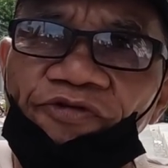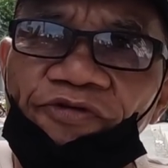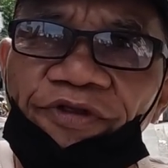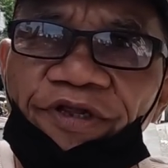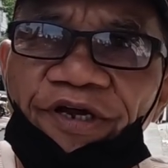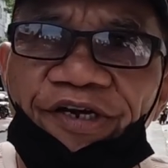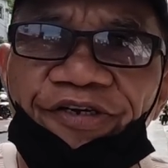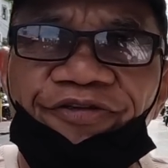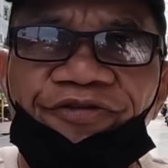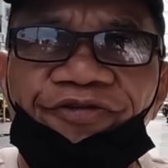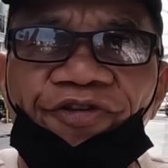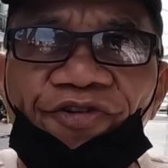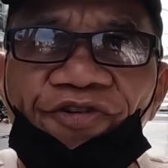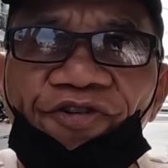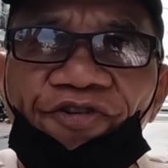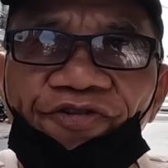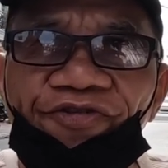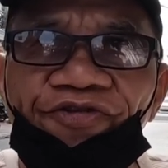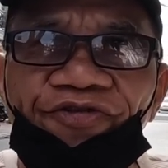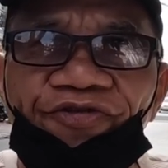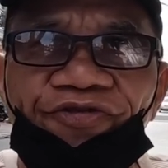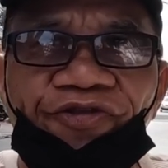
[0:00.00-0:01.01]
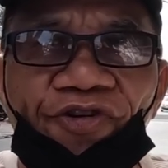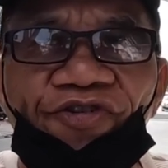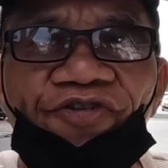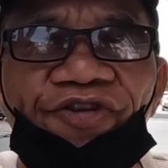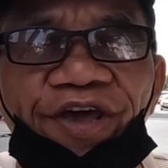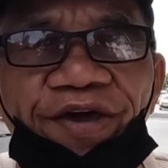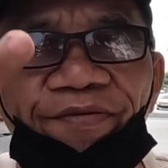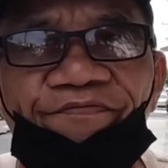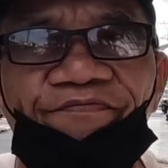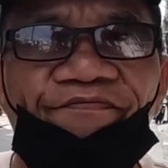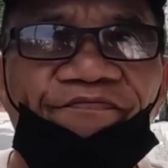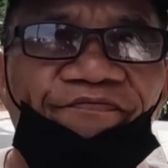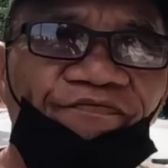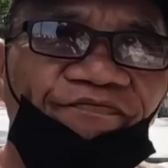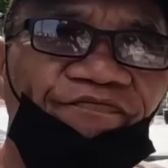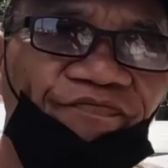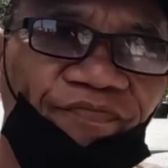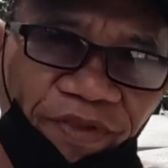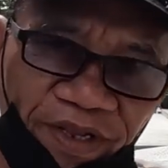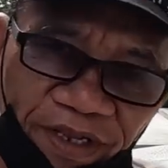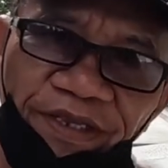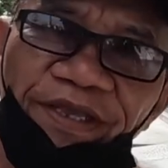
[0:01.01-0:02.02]
There's two, two names. Two
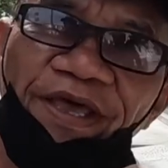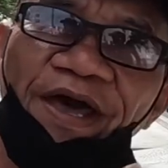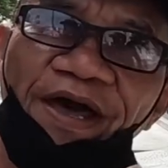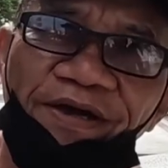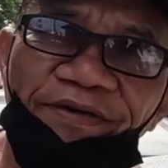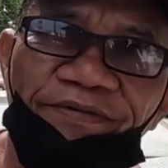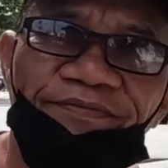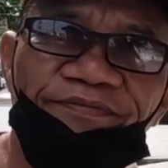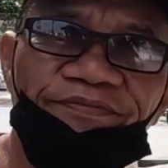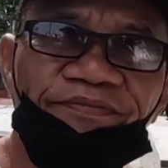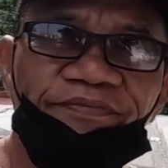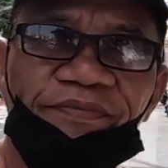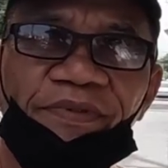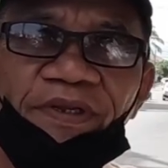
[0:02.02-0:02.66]
names. What's uh, the other